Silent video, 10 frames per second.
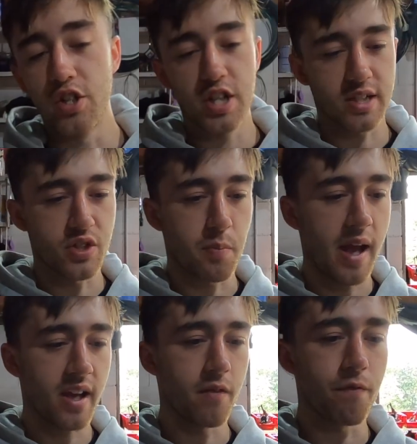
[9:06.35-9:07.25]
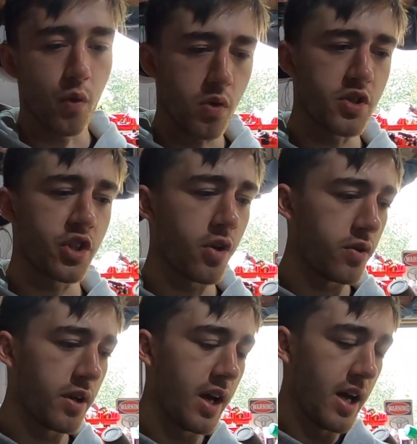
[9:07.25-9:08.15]
injectors back in for the
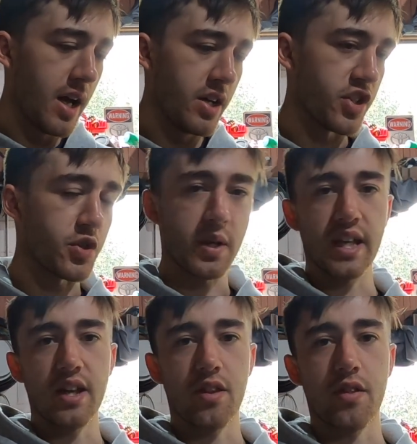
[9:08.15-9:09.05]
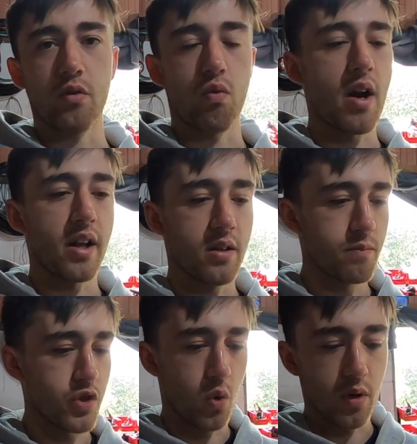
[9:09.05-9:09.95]
tune, just so we can get the thing running
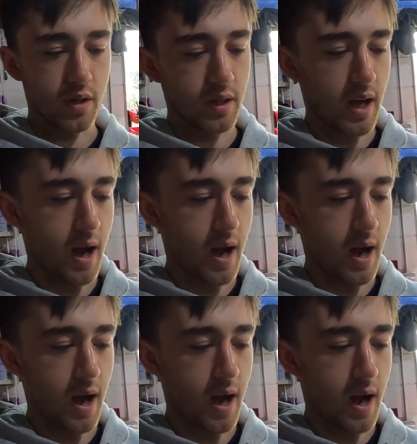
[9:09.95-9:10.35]
sorted,